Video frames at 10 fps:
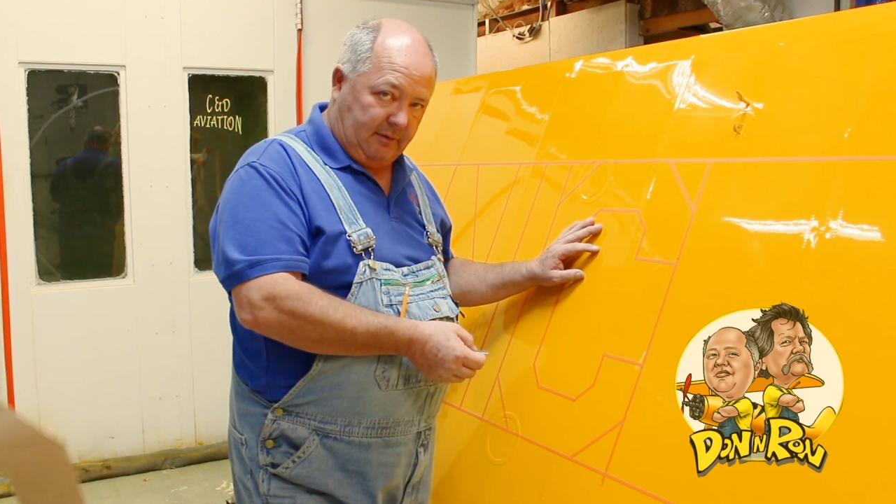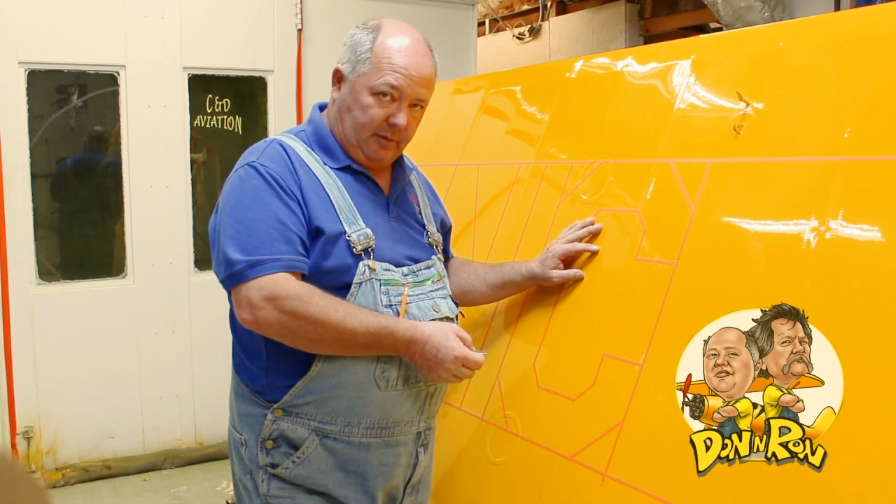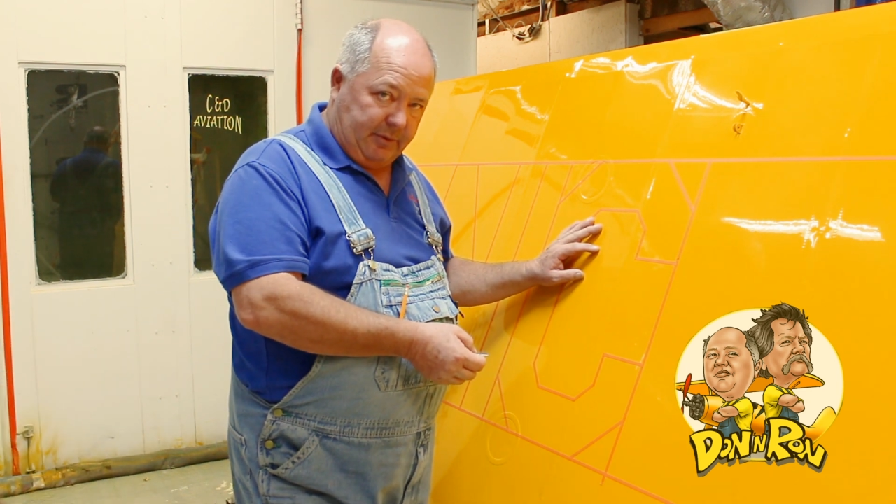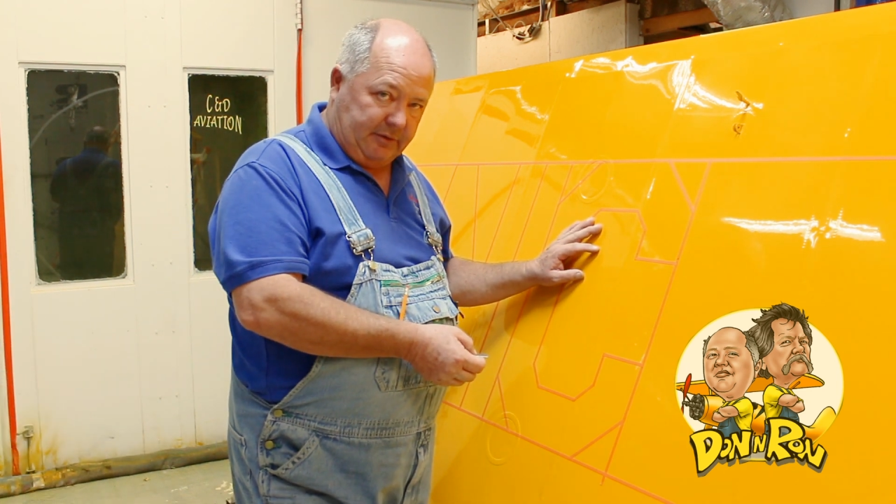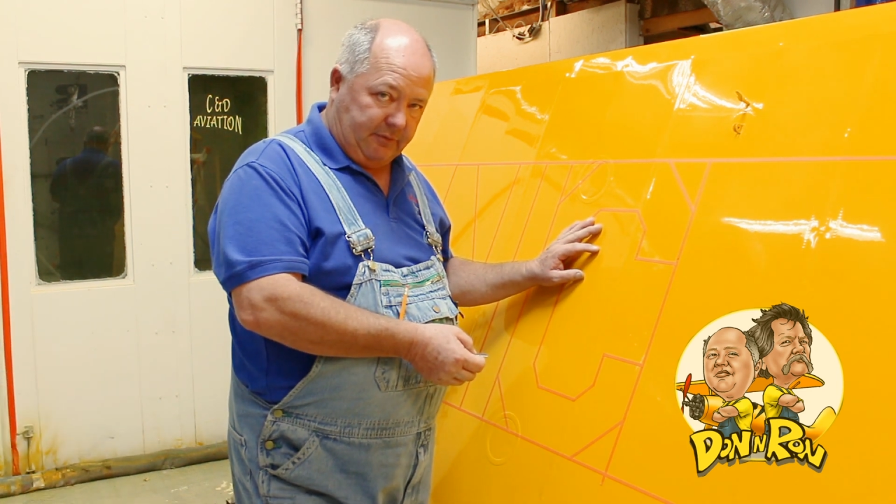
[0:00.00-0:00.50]

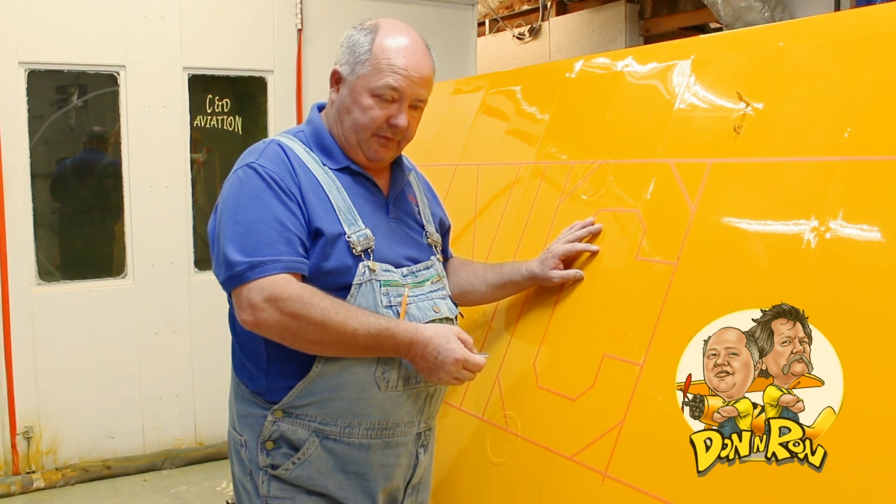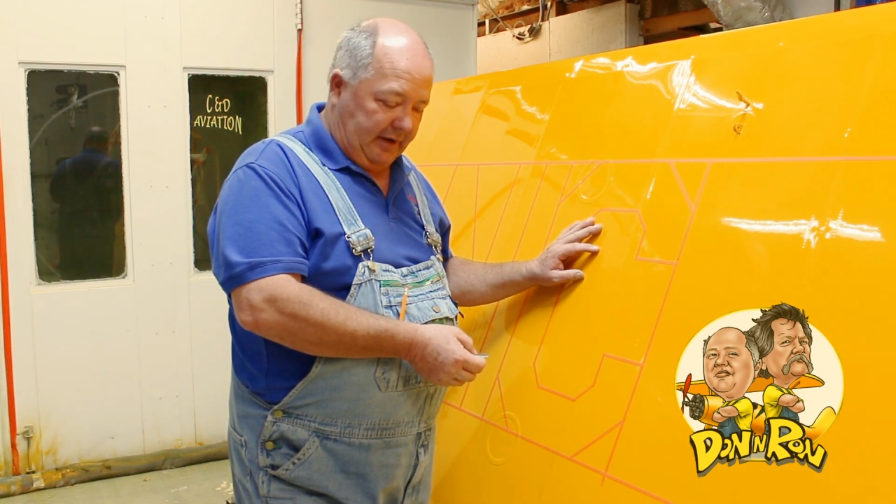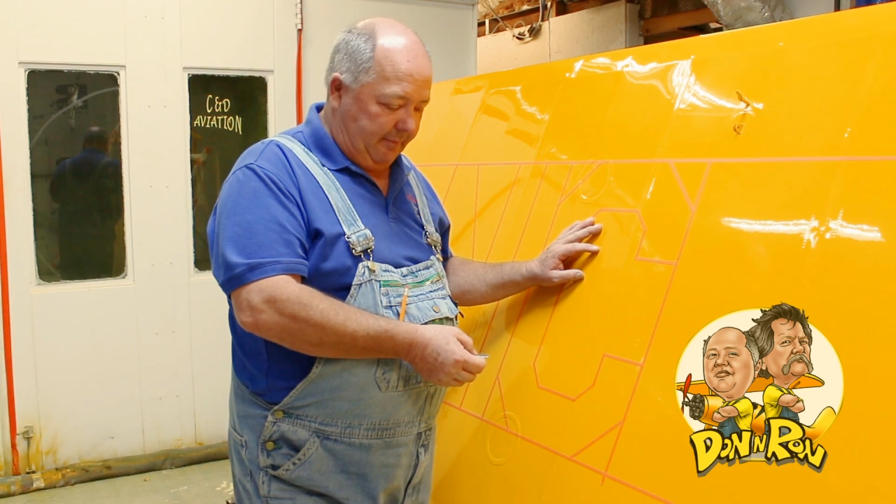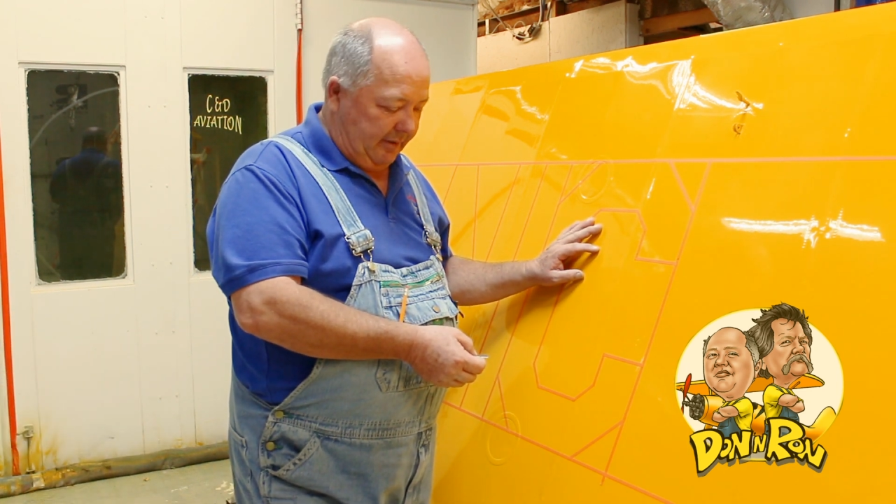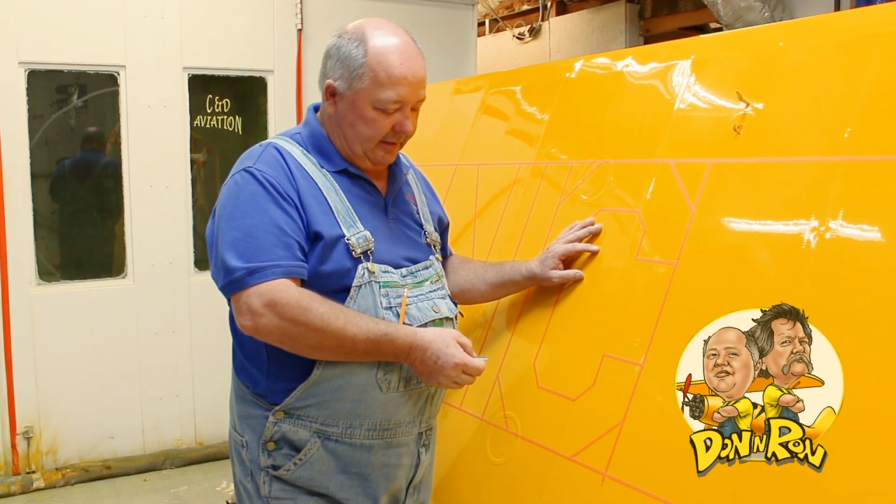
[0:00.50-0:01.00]
on a piece of
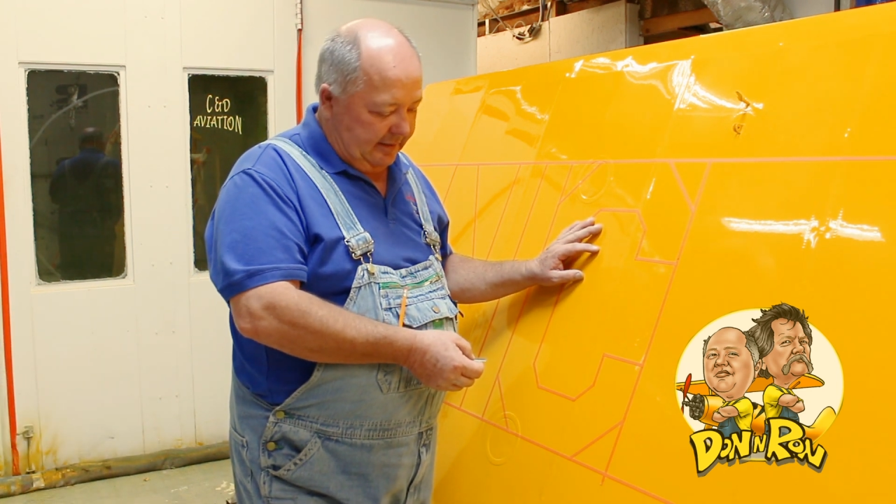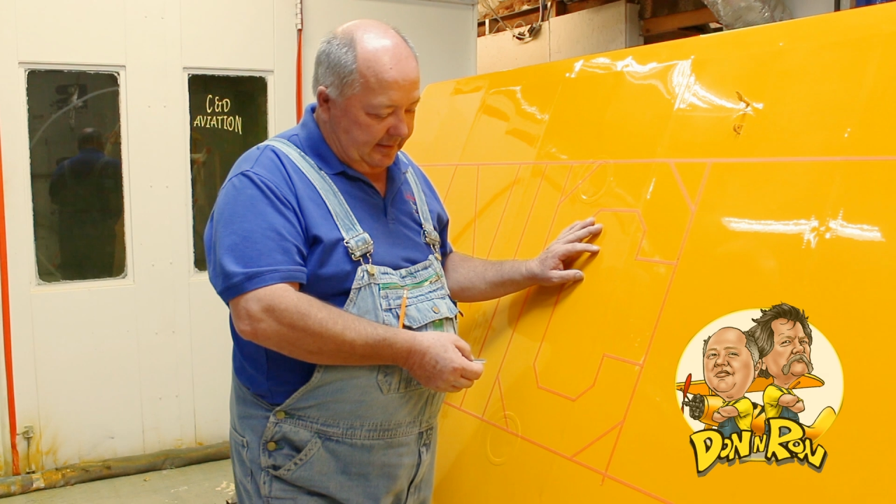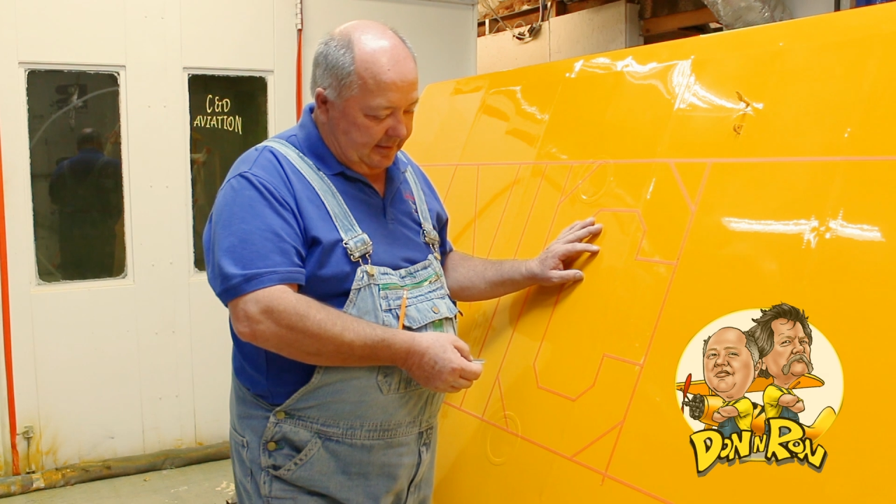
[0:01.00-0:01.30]
fabric.